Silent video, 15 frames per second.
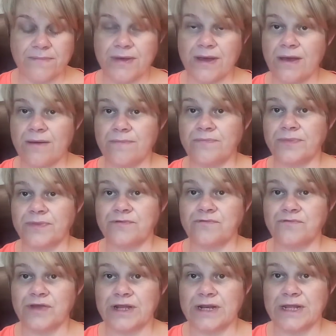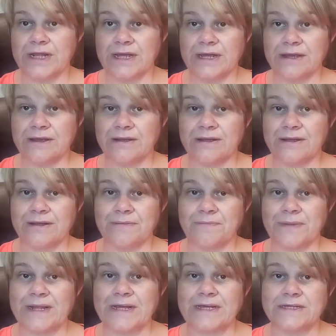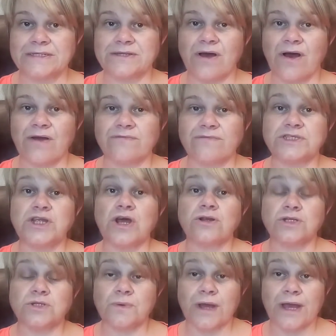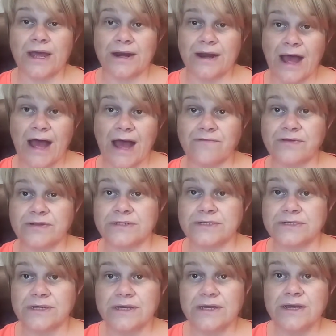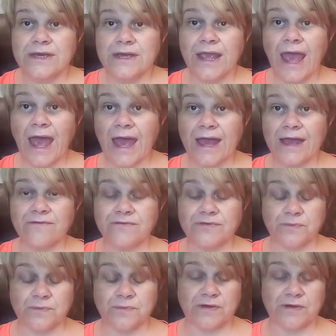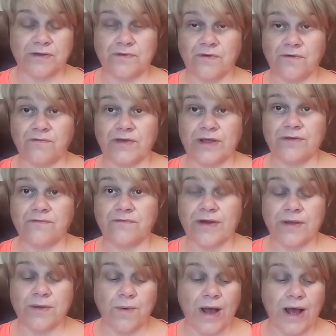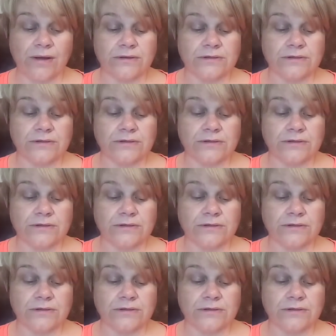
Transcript: am really pleased that I've stuck to it and I haven't caved with not feeling very well.